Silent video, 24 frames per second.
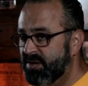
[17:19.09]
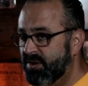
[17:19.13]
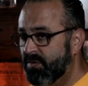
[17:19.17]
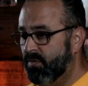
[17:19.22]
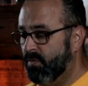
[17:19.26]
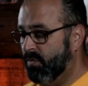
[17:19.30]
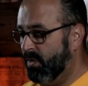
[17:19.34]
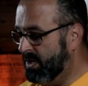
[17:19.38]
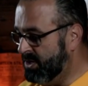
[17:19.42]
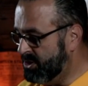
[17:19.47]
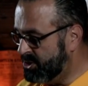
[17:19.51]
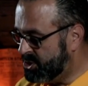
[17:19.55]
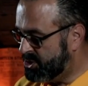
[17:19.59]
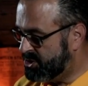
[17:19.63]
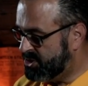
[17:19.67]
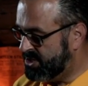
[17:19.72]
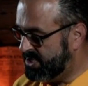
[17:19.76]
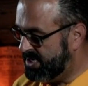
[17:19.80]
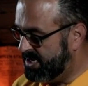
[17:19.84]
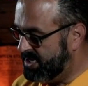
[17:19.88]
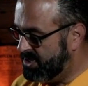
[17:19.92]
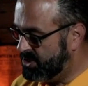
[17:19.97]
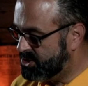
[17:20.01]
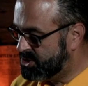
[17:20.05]
Was
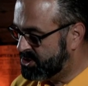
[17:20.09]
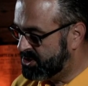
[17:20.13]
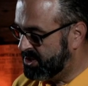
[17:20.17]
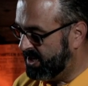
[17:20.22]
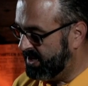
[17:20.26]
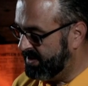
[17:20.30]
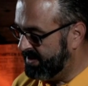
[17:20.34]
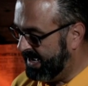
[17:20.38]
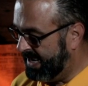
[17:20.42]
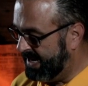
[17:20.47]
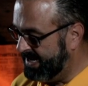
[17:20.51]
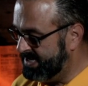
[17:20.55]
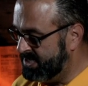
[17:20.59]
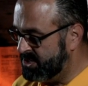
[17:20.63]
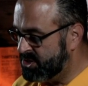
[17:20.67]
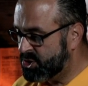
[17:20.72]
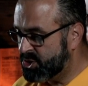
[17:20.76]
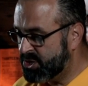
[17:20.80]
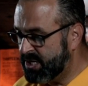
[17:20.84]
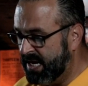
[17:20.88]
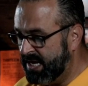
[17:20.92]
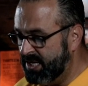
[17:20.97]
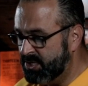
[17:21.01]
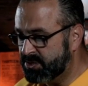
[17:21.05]
this the United
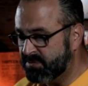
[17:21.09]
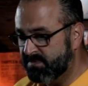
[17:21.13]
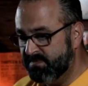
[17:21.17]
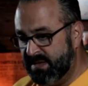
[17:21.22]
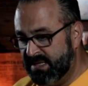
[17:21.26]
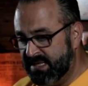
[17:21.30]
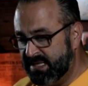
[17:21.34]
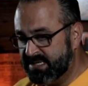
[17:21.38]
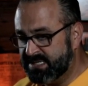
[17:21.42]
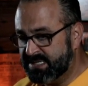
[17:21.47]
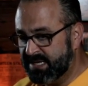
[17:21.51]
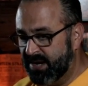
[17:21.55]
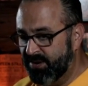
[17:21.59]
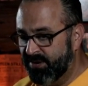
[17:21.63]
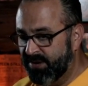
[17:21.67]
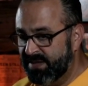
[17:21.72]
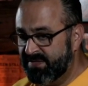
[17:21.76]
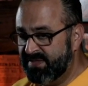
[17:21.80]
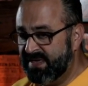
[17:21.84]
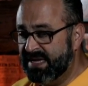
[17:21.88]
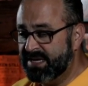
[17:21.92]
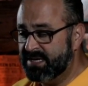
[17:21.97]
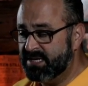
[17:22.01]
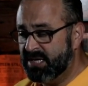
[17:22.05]
States military,
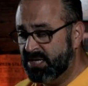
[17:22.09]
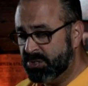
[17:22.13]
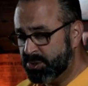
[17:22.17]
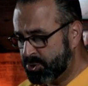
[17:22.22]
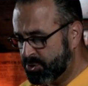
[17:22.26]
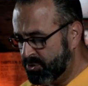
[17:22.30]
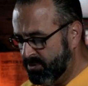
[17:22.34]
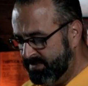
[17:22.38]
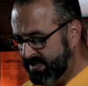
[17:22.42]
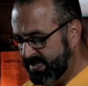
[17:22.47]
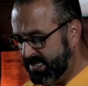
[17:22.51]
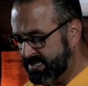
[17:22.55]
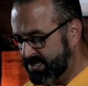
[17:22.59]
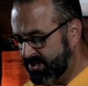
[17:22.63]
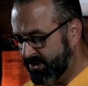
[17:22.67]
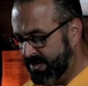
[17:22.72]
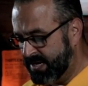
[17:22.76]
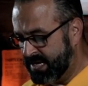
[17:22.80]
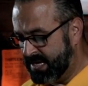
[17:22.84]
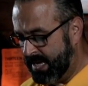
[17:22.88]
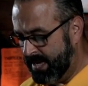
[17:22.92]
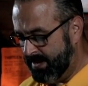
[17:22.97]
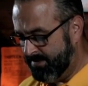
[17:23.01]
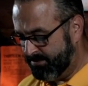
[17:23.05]
the industrial military
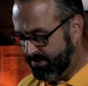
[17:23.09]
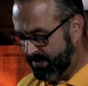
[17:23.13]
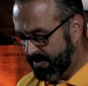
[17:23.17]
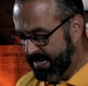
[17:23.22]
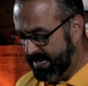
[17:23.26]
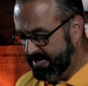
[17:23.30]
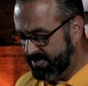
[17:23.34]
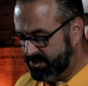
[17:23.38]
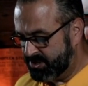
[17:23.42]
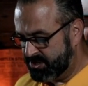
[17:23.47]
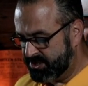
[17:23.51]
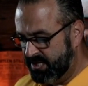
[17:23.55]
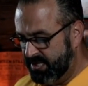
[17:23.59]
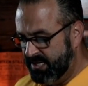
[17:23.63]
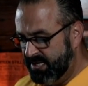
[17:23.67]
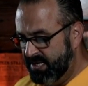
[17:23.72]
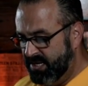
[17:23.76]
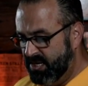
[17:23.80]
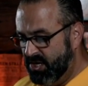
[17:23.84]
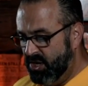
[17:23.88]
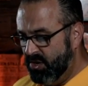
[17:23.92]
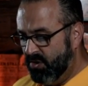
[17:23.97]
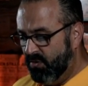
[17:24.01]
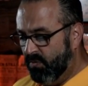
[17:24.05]
complex,
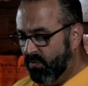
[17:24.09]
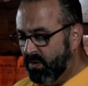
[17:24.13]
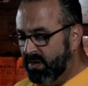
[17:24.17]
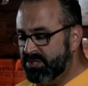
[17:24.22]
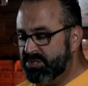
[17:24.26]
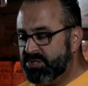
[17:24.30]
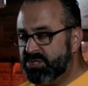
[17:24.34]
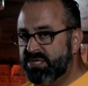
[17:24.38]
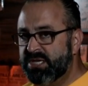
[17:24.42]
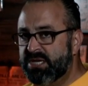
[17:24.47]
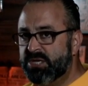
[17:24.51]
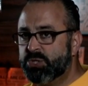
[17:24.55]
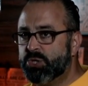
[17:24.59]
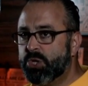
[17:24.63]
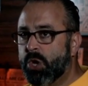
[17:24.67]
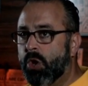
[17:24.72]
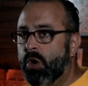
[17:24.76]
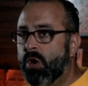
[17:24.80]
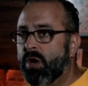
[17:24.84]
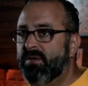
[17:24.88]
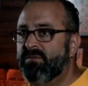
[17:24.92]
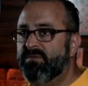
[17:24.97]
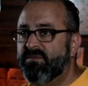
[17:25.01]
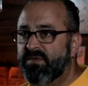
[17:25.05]
was this
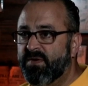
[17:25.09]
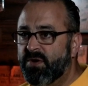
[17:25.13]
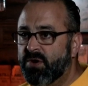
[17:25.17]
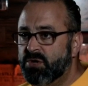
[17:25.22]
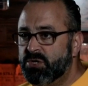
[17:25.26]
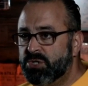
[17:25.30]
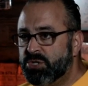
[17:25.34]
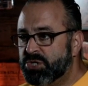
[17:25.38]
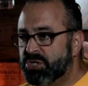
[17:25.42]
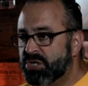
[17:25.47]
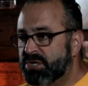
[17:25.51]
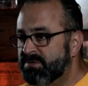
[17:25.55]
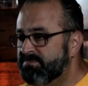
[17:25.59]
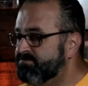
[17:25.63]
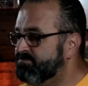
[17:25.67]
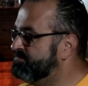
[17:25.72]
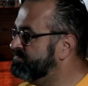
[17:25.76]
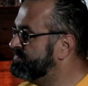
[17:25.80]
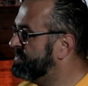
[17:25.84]
our version